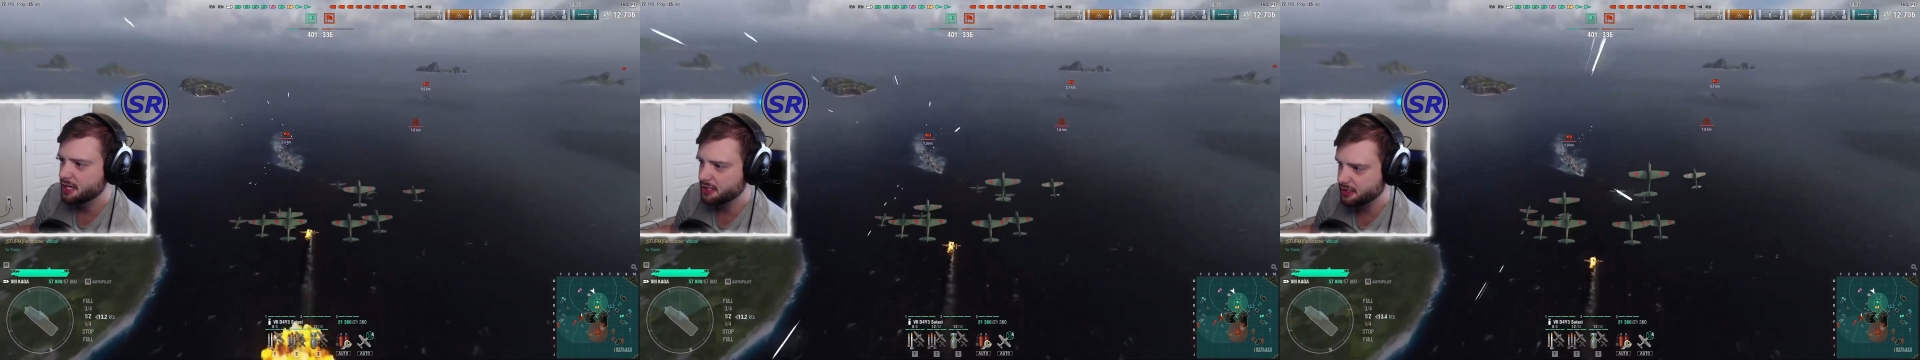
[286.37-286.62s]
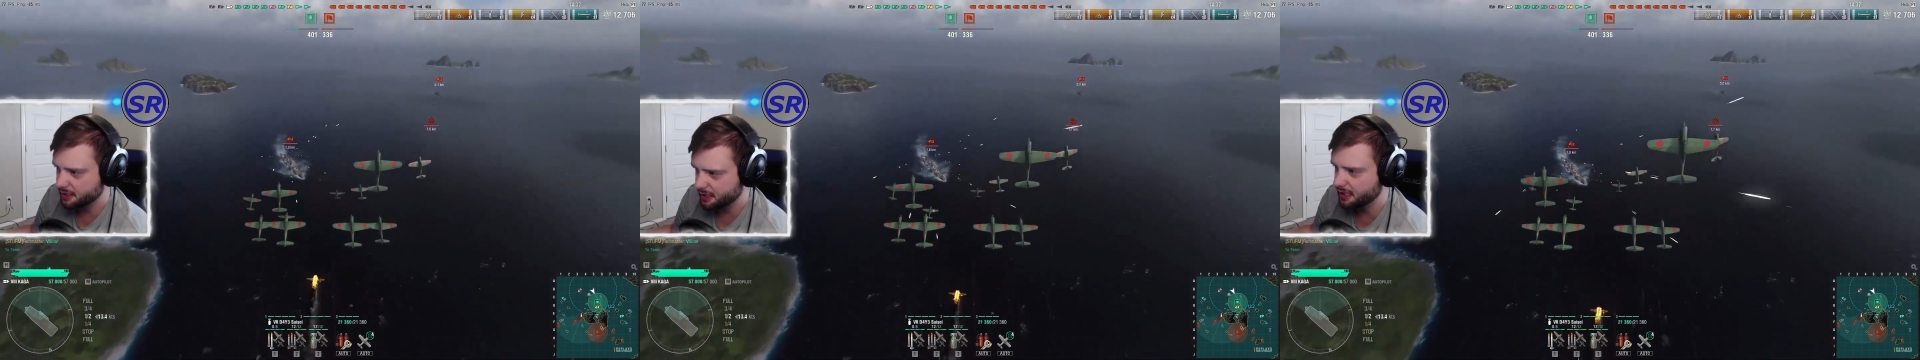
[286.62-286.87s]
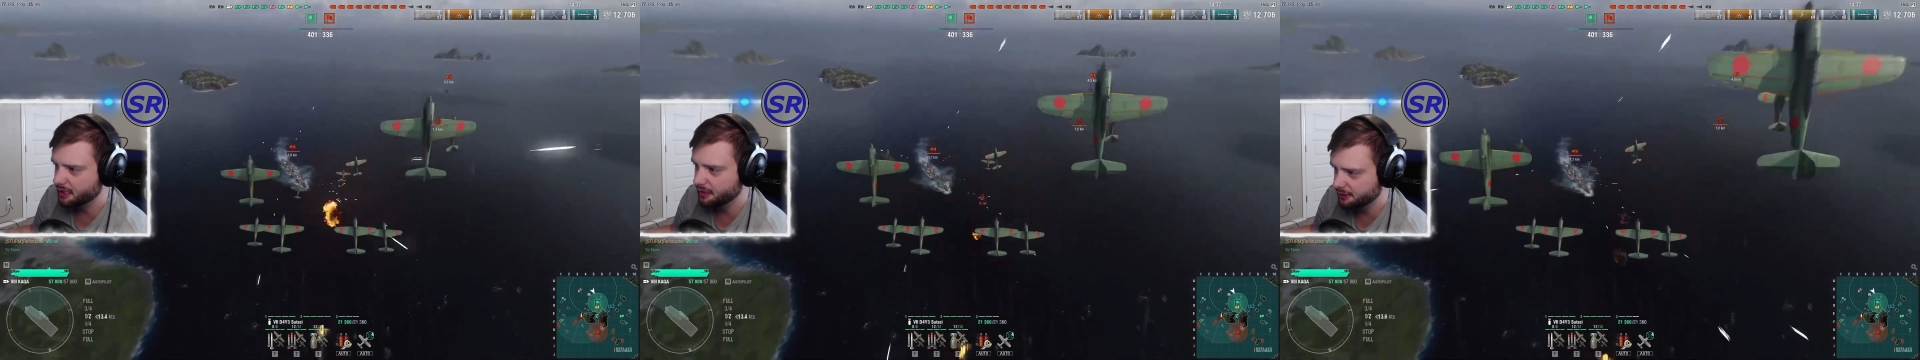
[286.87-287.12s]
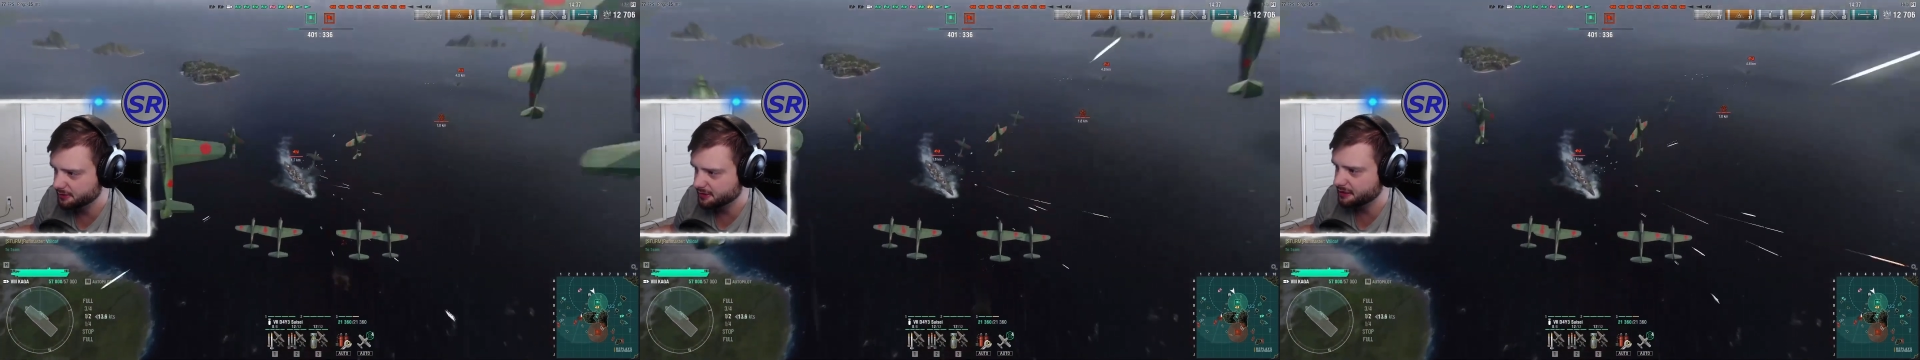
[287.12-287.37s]
you're going to
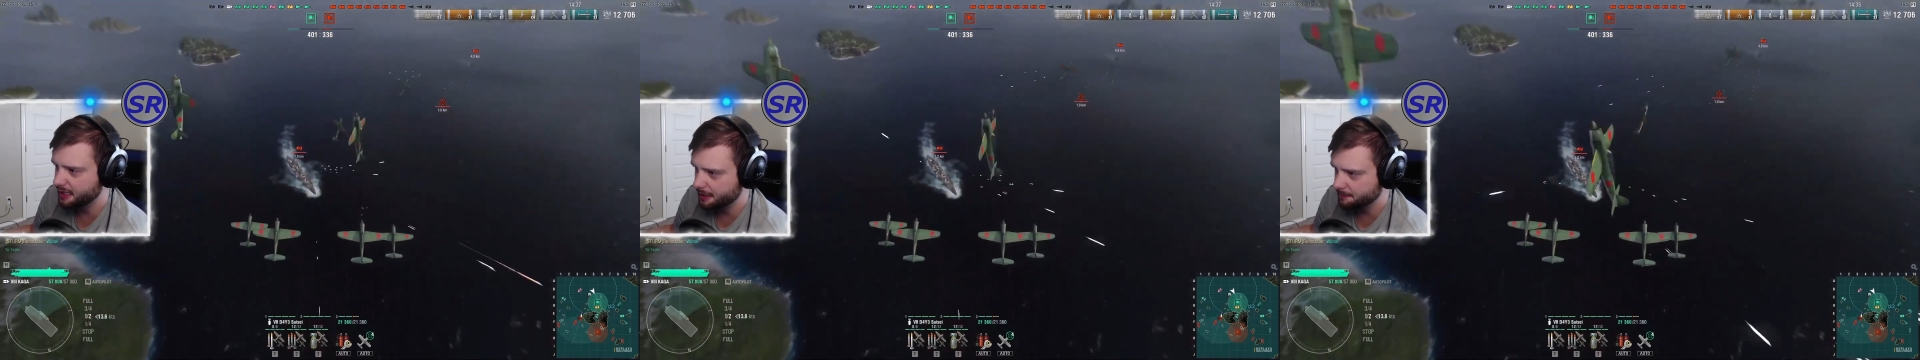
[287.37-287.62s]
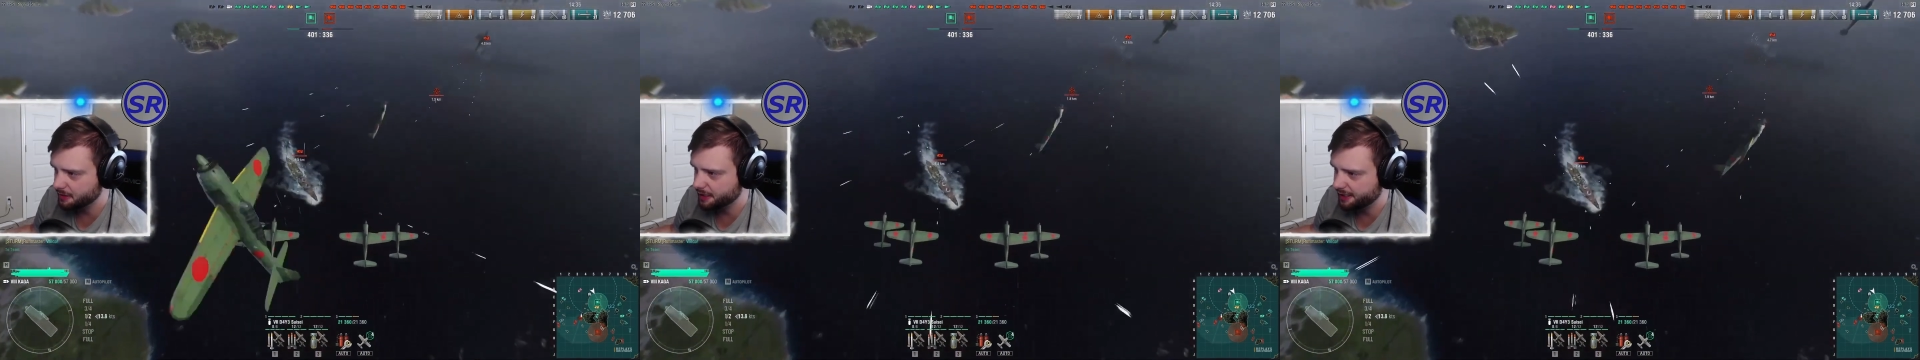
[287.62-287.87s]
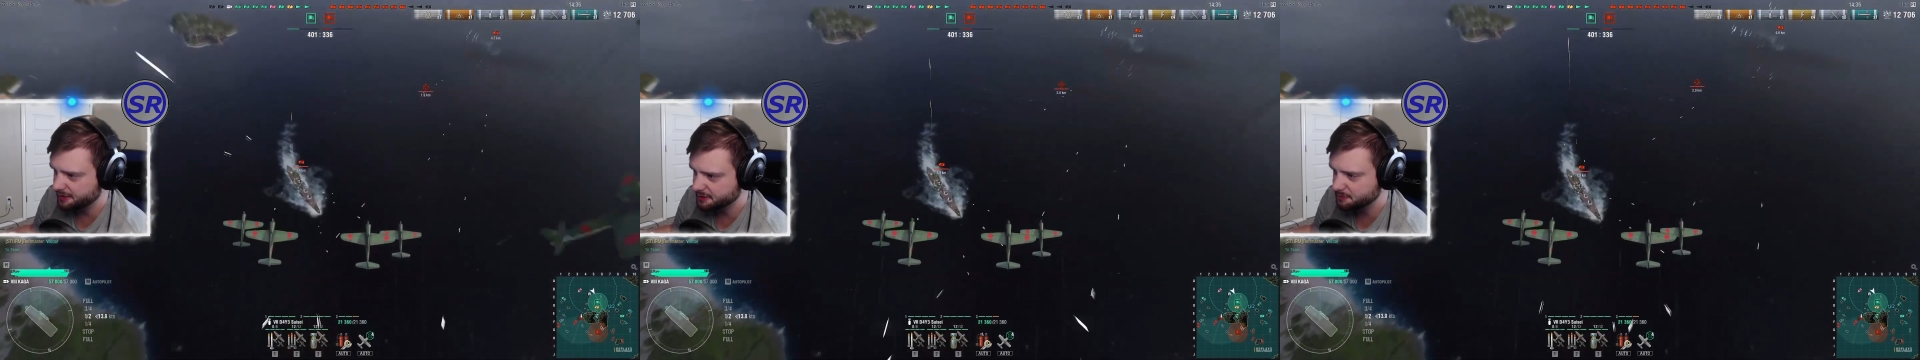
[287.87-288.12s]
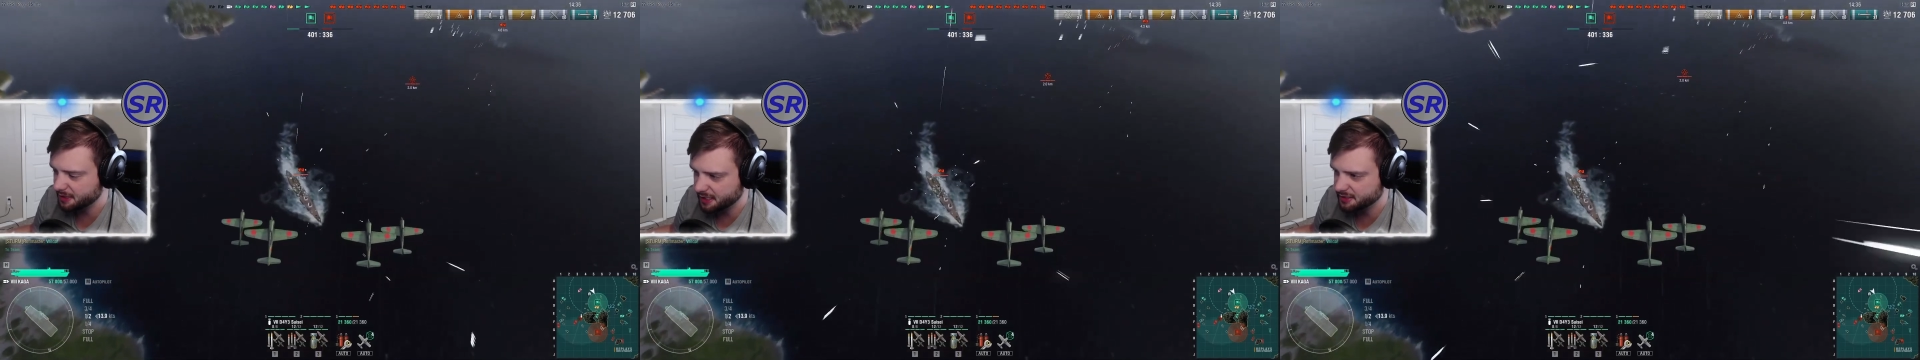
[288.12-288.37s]
lose a lot of planes
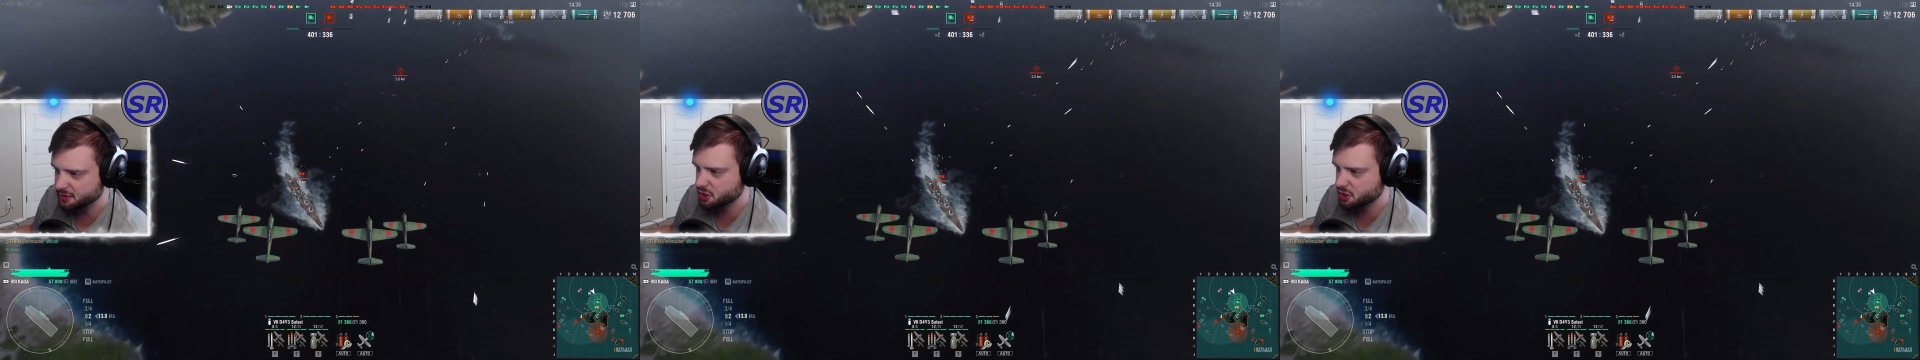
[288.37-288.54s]
because